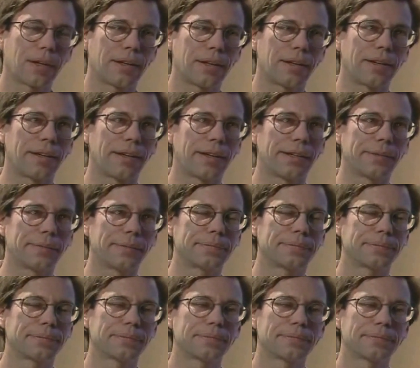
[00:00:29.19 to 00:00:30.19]

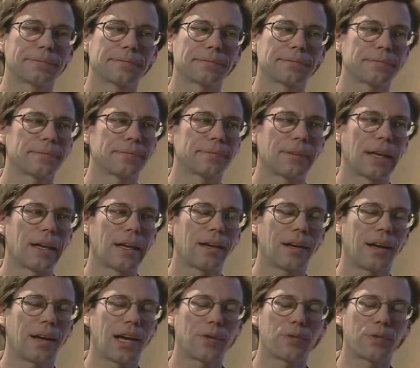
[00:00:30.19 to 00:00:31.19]

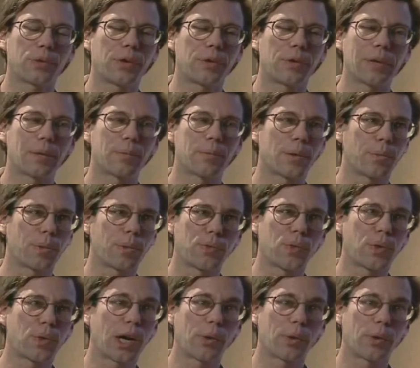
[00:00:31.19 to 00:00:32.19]
I even remember
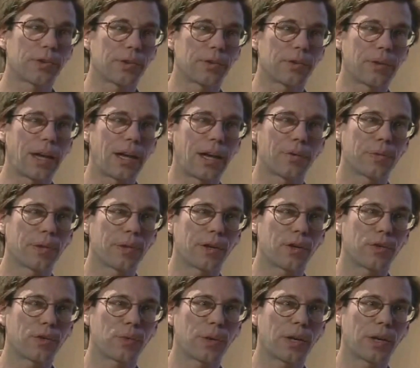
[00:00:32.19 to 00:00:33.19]
before I was involved
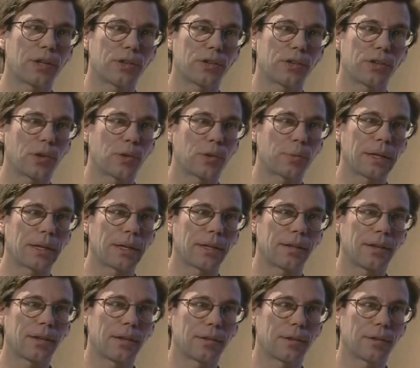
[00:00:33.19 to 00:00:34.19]
there, a friend showed me a
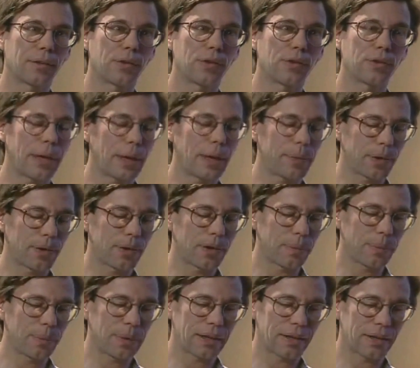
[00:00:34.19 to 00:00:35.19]
little newspaper
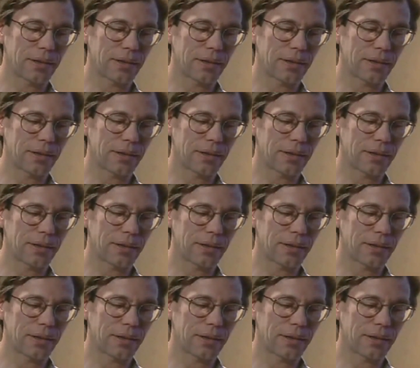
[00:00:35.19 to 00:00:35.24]
clipping.